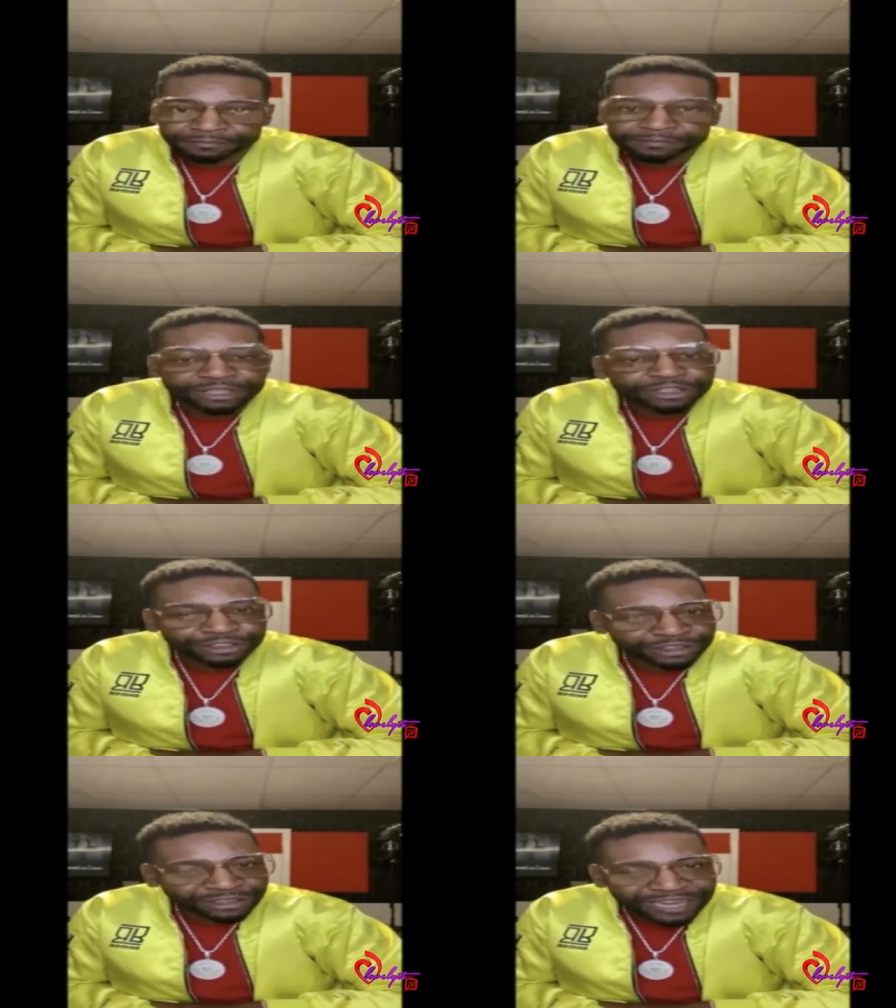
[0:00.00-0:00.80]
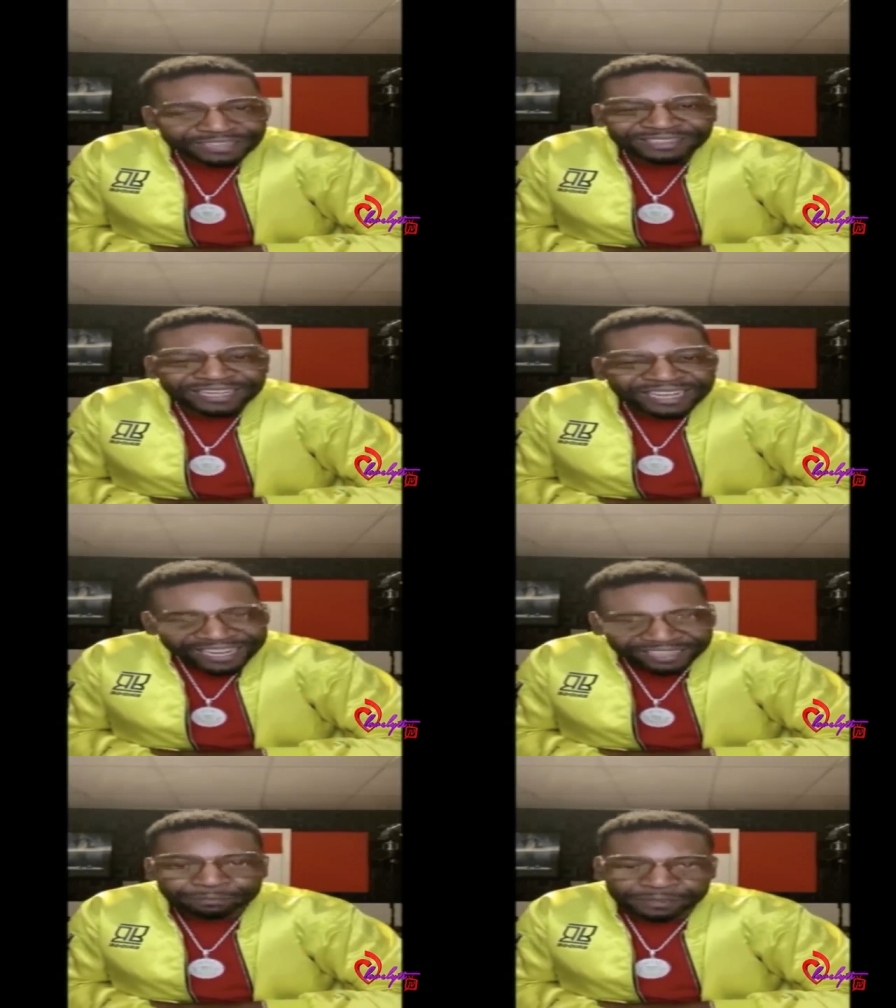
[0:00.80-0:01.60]
because she likes to
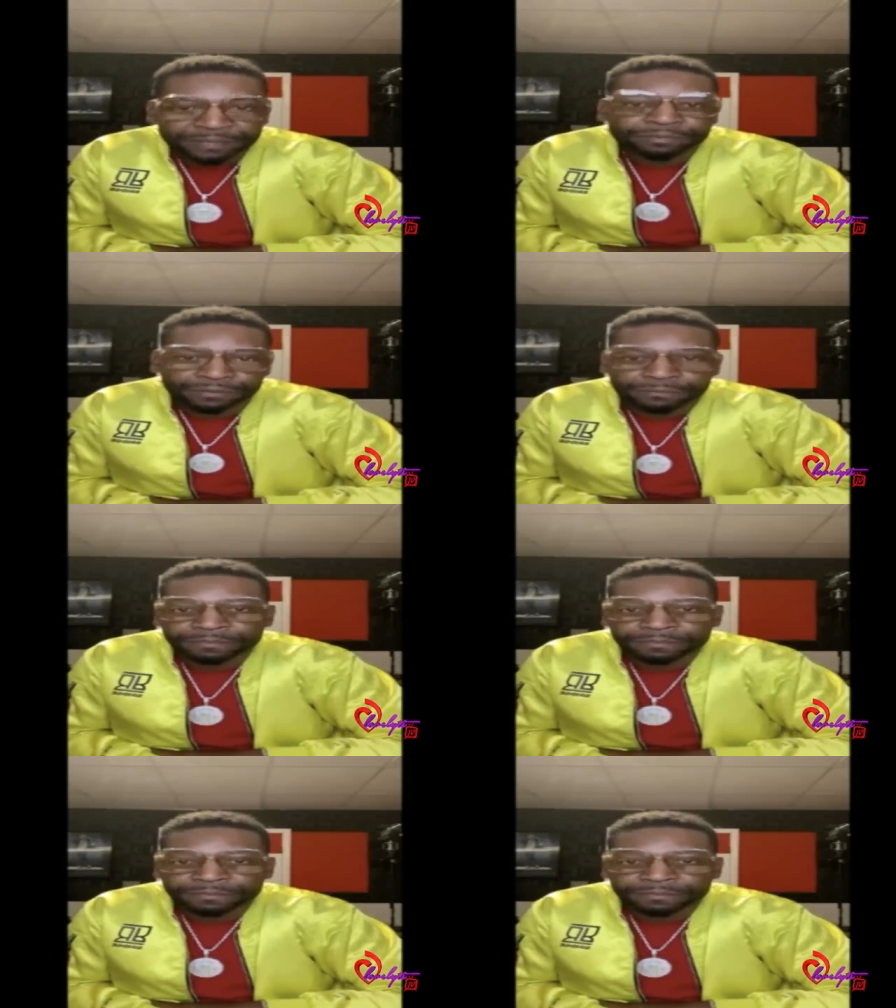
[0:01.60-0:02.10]
hit people.